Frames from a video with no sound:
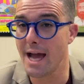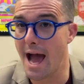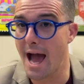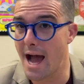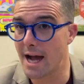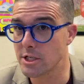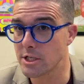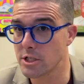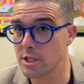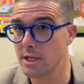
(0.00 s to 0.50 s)

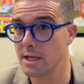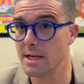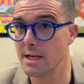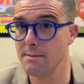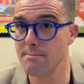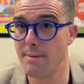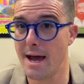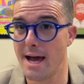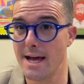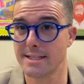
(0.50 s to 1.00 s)
action in
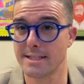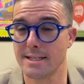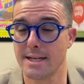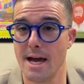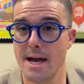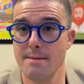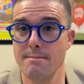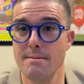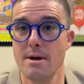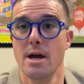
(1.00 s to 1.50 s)
past
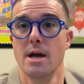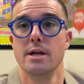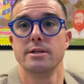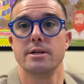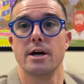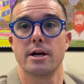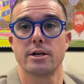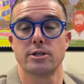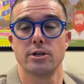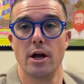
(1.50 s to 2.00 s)
time.
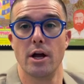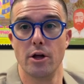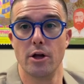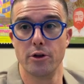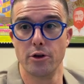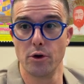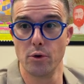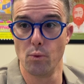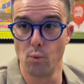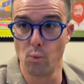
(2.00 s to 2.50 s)
Dr.
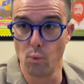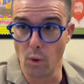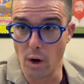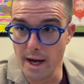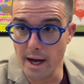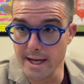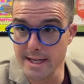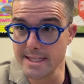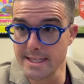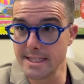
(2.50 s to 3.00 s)
Elder
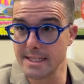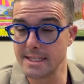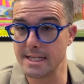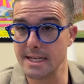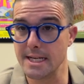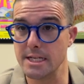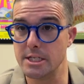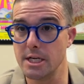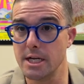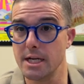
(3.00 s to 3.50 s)
was
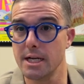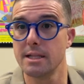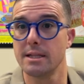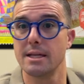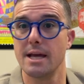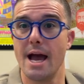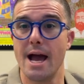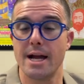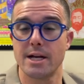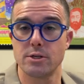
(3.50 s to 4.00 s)
teaching.
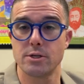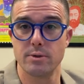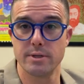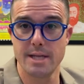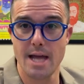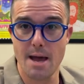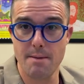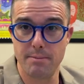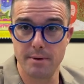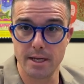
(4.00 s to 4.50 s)
The action was
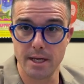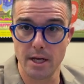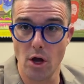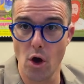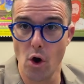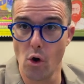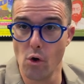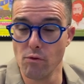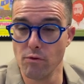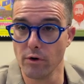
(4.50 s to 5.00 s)
happening
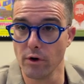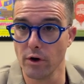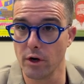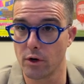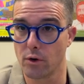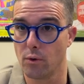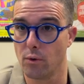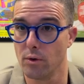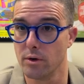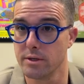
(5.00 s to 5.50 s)
over a
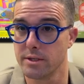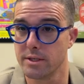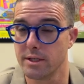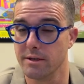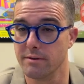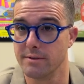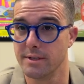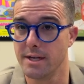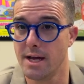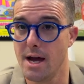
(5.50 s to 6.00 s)
course
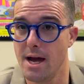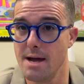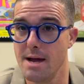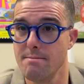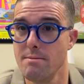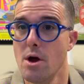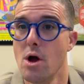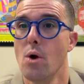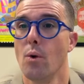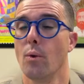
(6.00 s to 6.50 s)
of
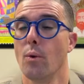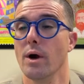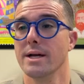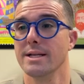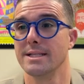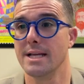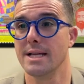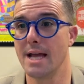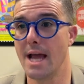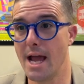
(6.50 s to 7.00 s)
time,
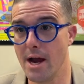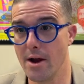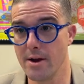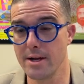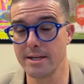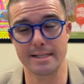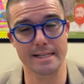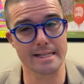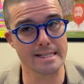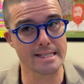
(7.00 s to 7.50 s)
whereas the
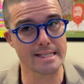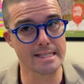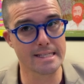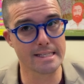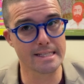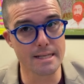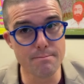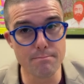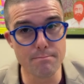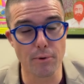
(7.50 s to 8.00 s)
aorist is
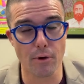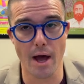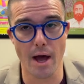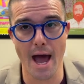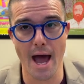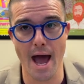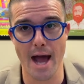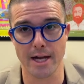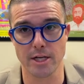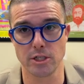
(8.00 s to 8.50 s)
simple
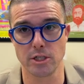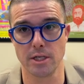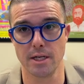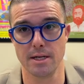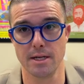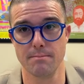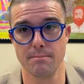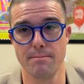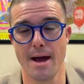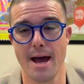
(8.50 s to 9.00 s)
action
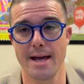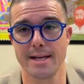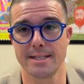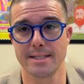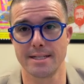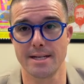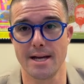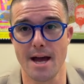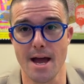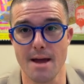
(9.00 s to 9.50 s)
in past
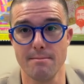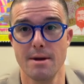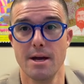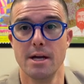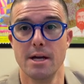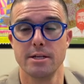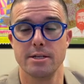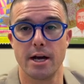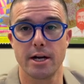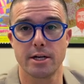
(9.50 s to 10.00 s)
time.
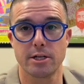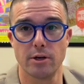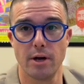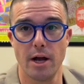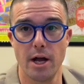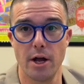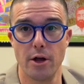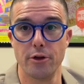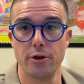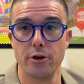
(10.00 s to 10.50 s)
Dr.
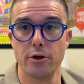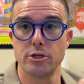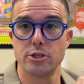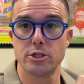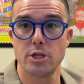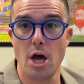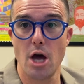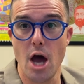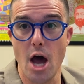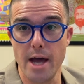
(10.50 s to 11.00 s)
Elder
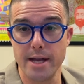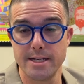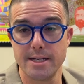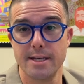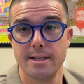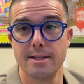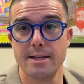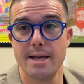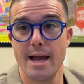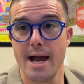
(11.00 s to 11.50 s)
taught.
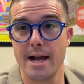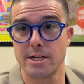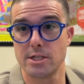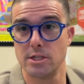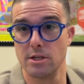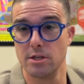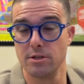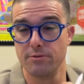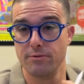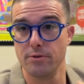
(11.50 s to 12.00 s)
The action
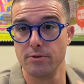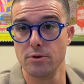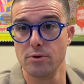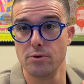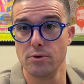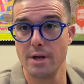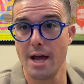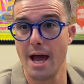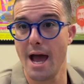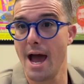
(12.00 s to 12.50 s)
is
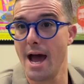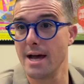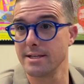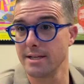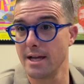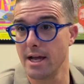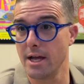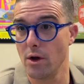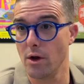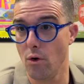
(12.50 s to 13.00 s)
viewed as
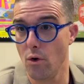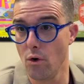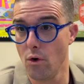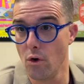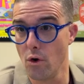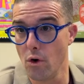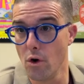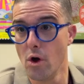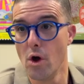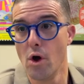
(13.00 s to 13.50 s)
a
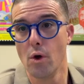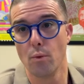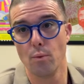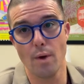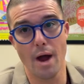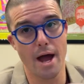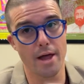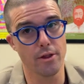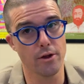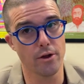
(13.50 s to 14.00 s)
whole
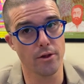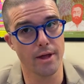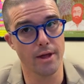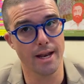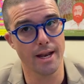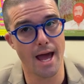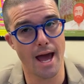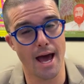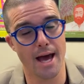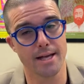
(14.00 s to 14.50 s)
rather
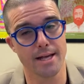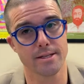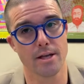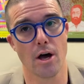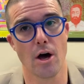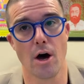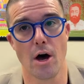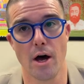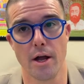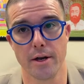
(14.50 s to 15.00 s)
than as
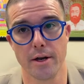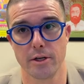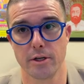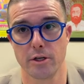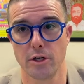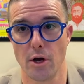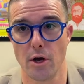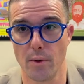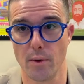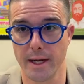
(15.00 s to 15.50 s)

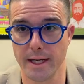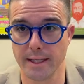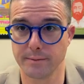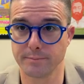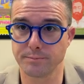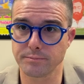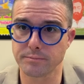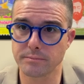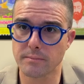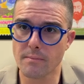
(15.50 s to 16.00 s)
ongoing.
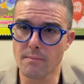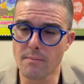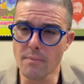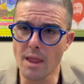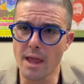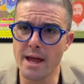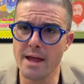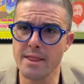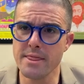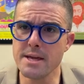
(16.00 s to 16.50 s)

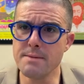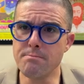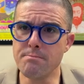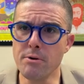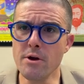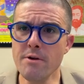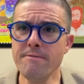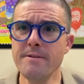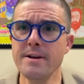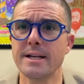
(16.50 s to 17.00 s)
And the
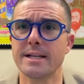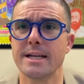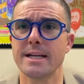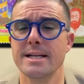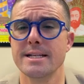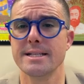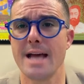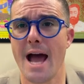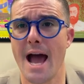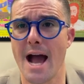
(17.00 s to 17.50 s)
perfect
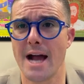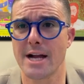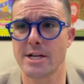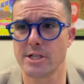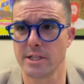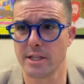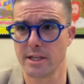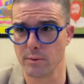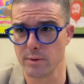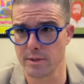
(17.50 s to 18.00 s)
is
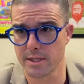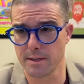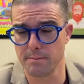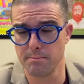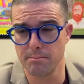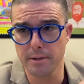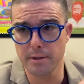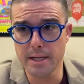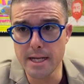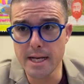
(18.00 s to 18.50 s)
action that was
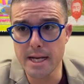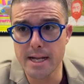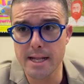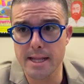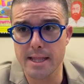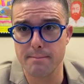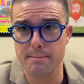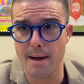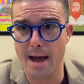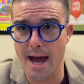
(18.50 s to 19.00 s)
completed
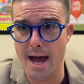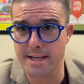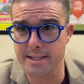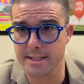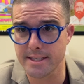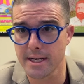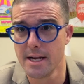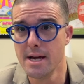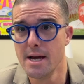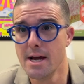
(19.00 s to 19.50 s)
in the
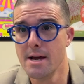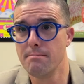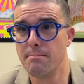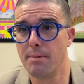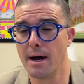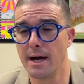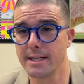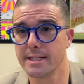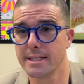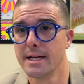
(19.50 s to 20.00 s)
past,
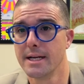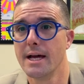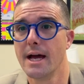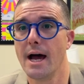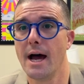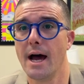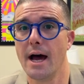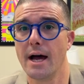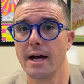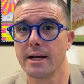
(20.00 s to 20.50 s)
but
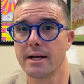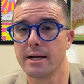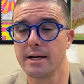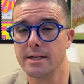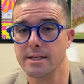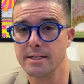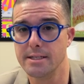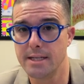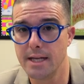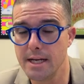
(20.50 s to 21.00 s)

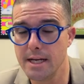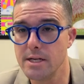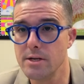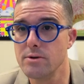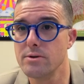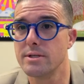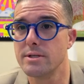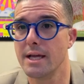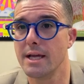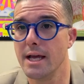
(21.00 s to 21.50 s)

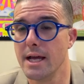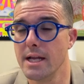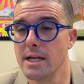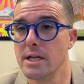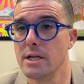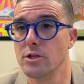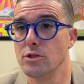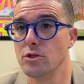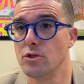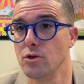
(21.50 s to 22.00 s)
continues
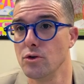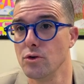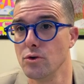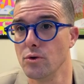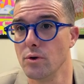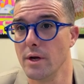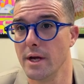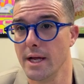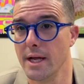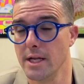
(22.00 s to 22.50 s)
into